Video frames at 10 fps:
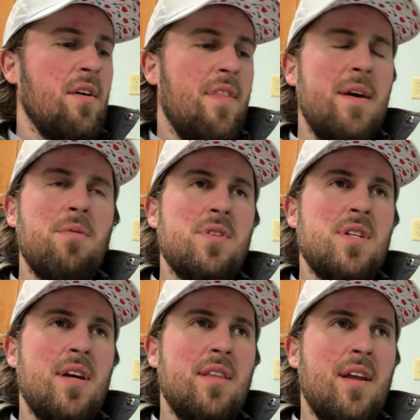they were
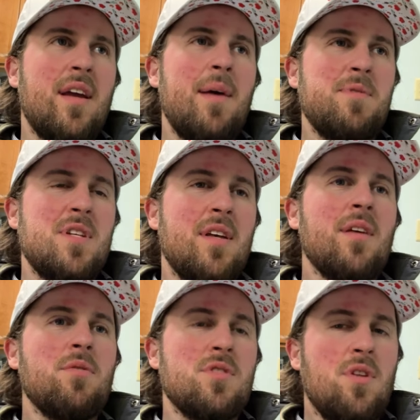saying that it kept saying that
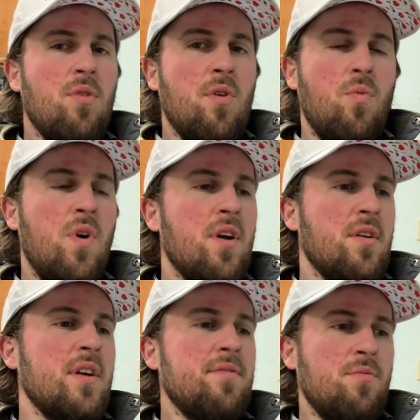it was low on
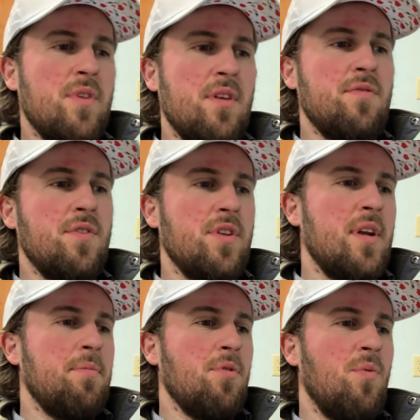water even when they filled it
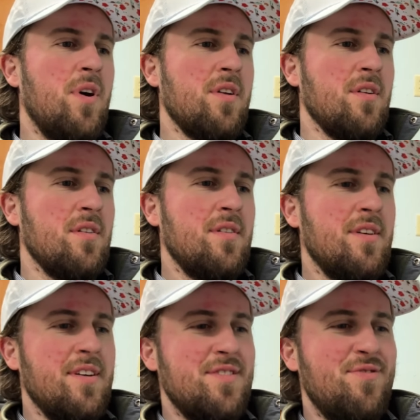up with water.
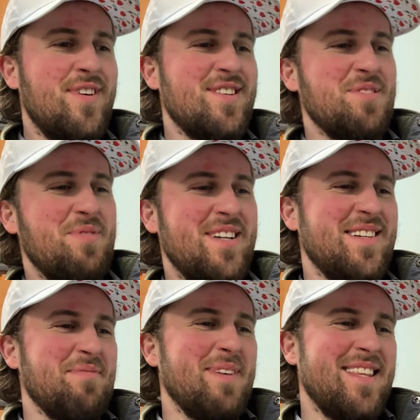It's fun just
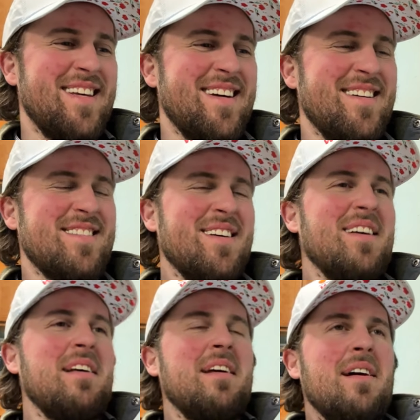watching it make the ice.
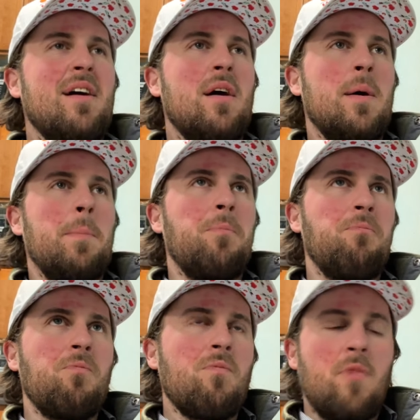Um,
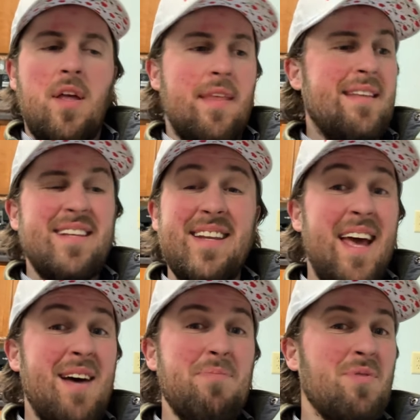and that didn't
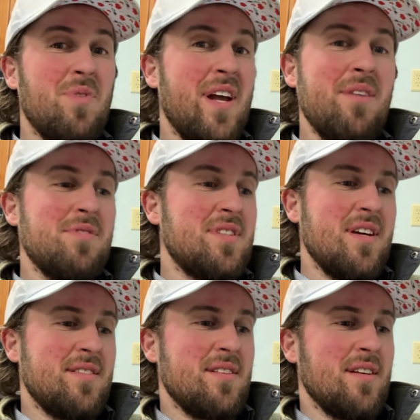happen when I was
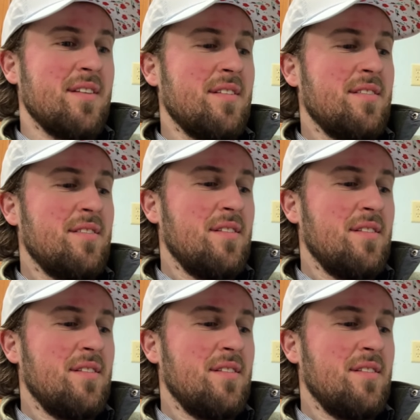testing it,